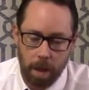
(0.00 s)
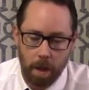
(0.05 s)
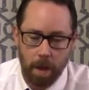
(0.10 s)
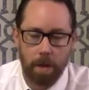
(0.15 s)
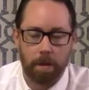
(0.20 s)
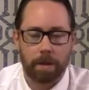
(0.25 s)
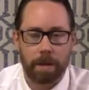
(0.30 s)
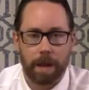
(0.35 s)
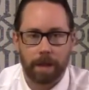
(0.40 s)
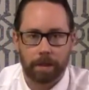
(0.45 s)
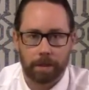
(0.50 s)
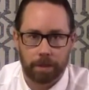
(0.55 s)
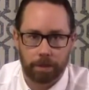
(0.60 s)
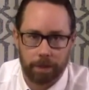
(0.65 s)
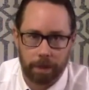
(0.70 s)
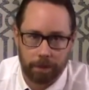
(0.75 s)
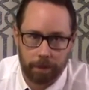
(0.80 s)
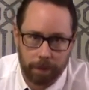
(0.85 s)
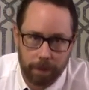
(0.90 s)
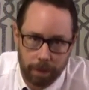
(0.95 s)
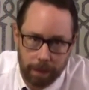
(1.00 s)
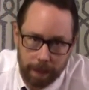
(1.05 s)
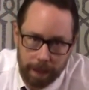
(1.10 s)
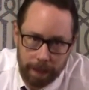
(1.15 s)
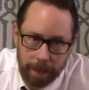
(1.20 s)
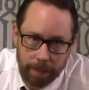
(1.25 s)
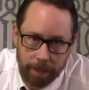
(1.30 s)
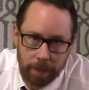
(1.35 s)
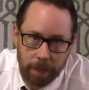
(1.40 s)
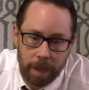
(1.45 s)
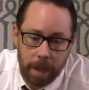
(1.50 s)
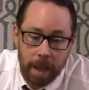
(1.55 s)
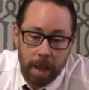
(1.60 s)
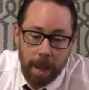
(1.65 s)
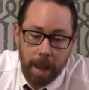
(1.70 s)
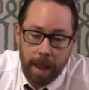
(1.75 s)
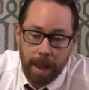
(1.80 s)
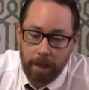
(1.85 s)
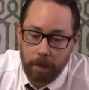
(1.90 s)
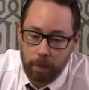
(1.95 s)
all kinds of different things
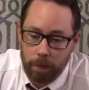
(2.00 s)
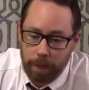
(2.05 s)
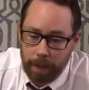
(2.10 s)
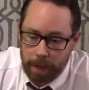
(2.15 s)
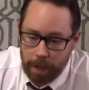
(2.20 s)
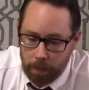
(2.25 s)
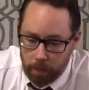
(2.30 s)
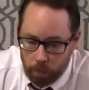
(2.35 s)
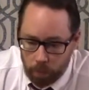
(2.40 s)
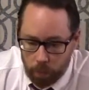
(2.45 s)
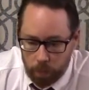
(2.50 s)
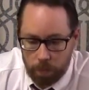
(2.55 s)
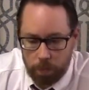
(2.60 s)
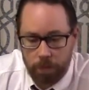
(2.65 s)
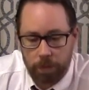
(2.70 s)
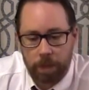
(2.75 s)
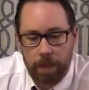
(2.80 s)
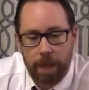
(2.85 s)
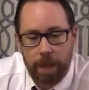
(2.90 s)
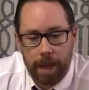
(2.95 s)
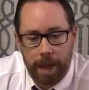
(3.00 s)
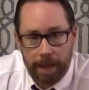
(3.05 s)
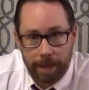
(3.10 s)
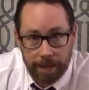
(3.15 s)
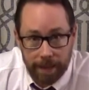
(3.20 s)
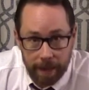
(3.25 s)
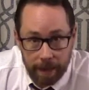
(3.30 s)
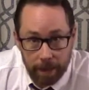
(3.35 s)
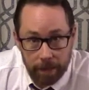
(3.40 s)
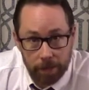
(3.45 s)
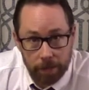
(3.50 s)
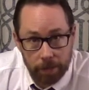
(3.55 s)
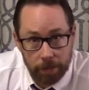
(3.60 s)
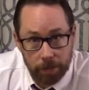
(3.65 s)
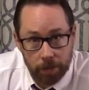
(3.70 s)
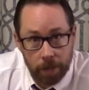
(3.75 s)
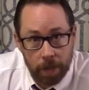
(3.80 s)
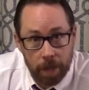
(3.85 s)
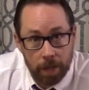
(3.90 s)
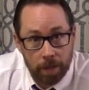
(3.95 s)
and creating rules and
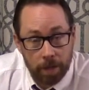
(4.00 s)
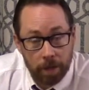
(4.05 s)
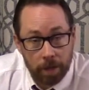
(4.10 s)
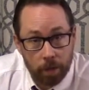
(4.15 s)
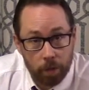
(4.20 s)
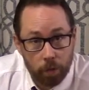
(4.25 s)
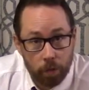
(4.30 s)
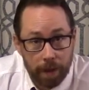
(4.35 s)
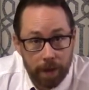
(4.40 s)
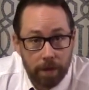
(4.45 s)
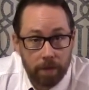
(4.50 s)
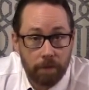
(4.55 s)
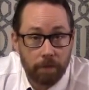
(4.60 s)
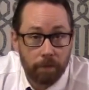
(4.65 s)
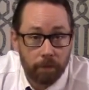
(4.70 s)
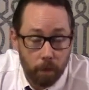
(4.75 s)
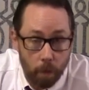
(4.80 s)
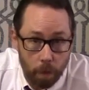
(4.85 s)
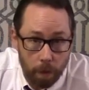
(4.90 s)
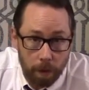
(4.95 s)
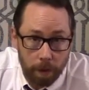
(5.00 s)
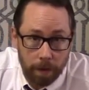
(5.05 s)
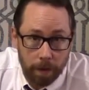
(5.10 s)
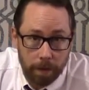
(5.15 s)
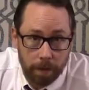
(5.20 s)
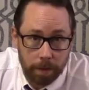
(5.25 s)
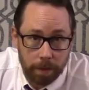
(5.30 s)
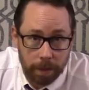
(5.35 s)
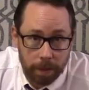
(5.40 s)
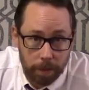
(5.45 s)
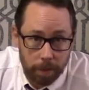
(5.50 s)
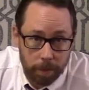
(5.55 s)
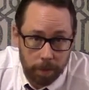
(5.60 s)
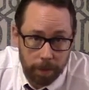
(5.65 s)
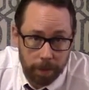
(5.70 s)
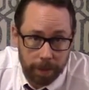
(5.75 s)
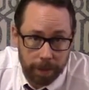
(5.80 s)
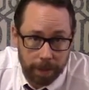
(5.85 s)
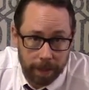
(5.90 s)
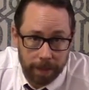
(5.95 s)
characters that are great for the
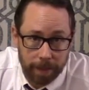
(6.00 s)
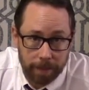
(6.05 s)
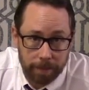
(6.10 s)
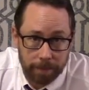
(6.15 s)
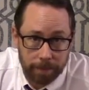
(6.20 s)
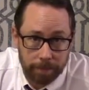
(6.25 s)
community.